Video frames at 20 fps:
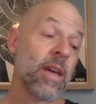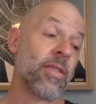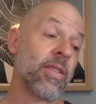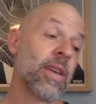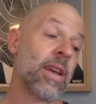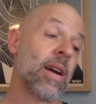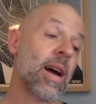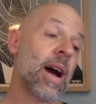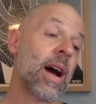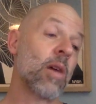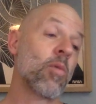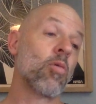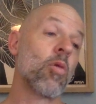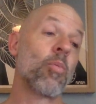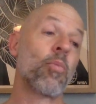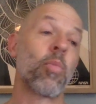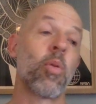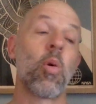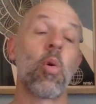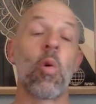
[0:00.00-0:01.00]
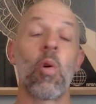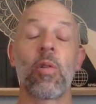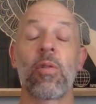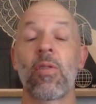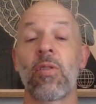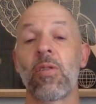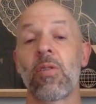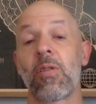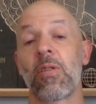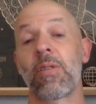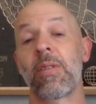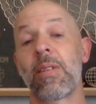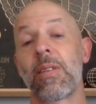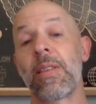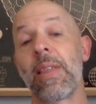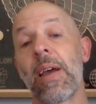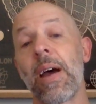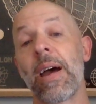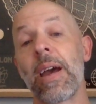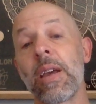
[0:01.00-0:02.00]
there are reports
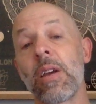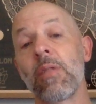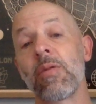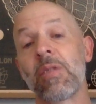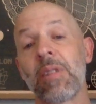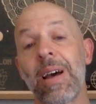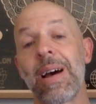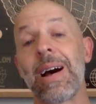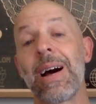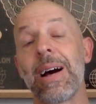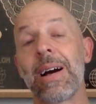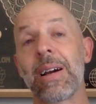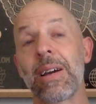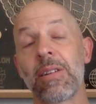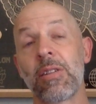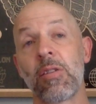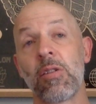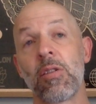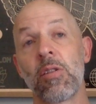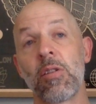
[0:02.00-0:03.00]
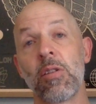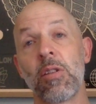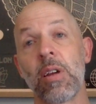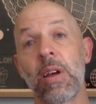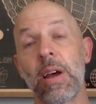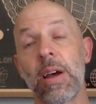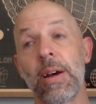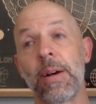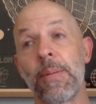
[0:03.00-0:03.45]
today of targeted